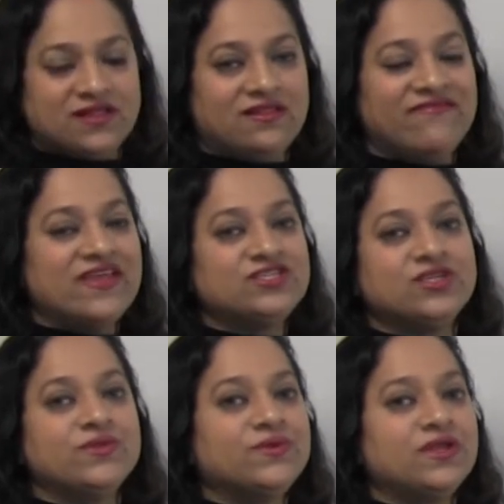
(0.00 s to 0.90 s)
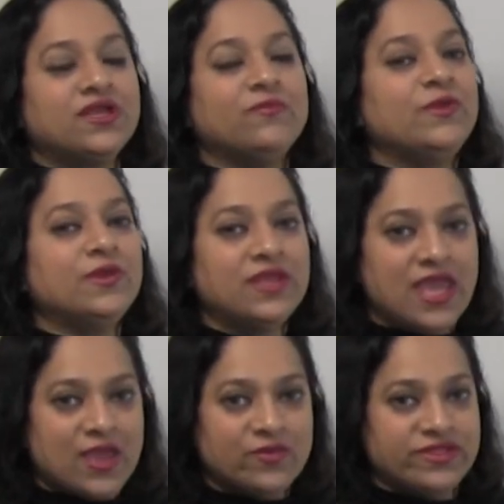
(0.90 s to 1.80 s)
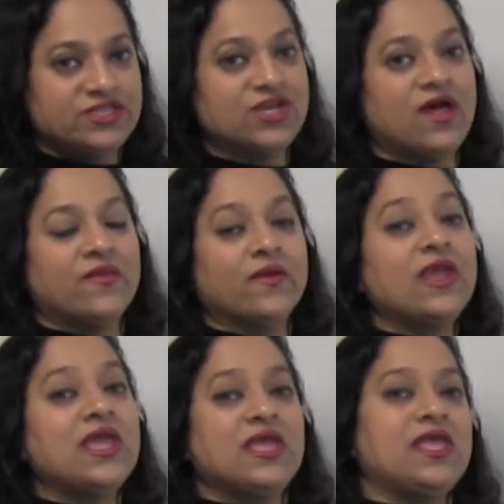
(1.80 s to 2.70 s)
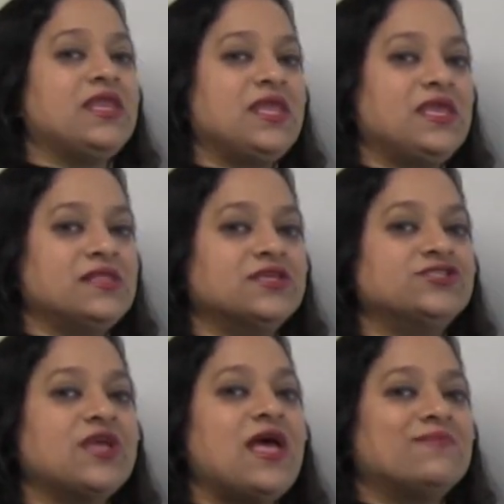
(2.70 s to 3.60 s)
They'll eventually learn to communicate with each other in English,